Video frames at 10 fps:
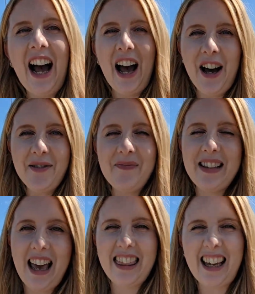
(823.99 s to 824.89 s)
But
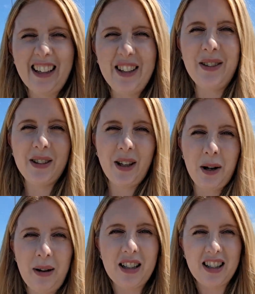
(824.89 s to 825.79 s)
yeah, thank you
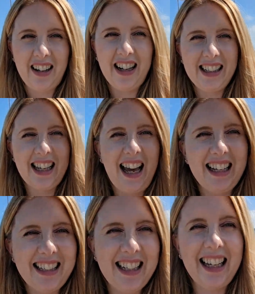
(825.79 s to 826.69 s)
so much guys,
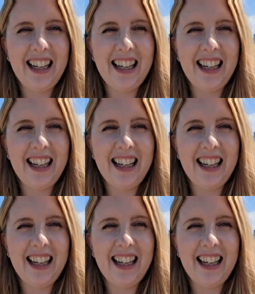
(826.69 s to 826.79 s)
and